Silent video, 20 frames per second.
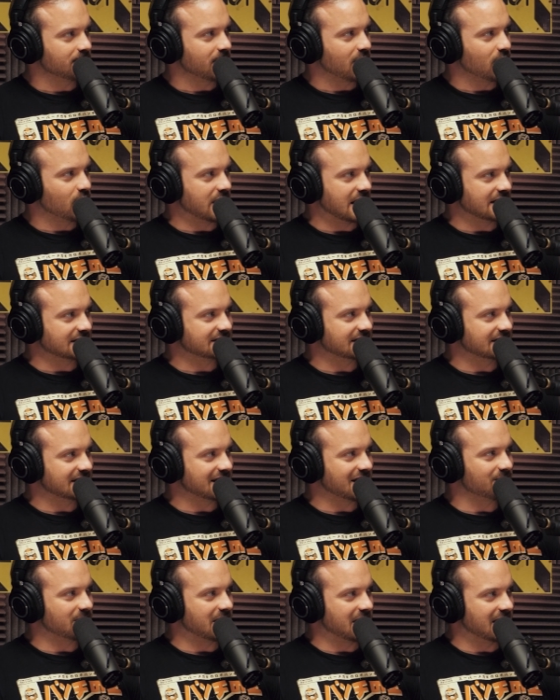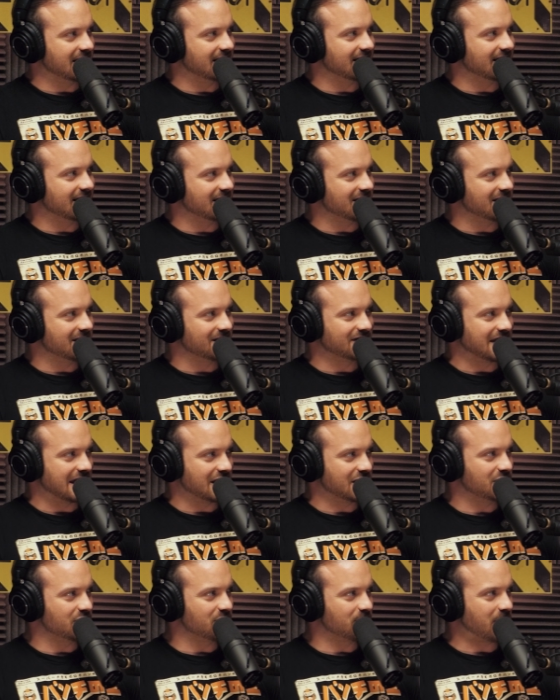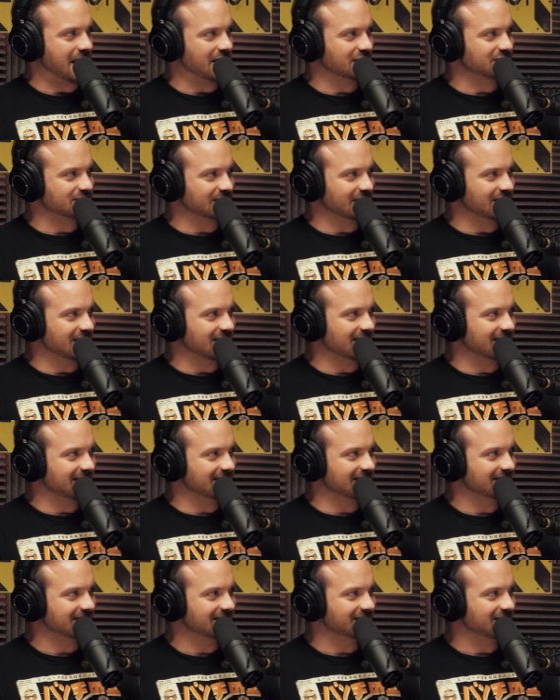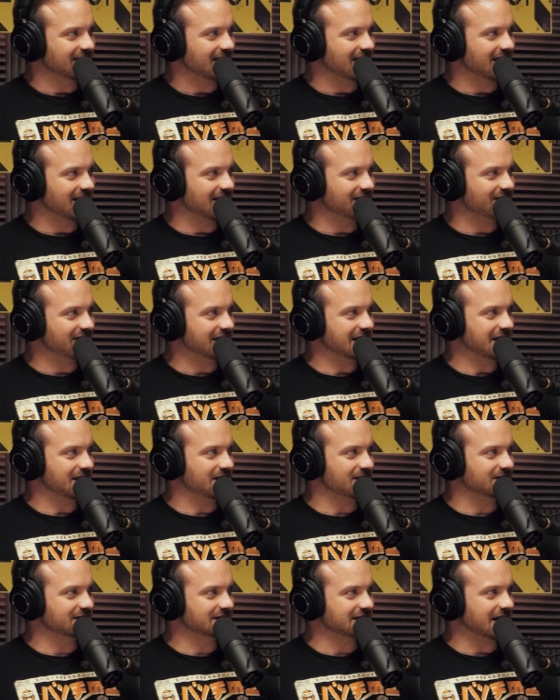when I send out my thank you Patreon videos,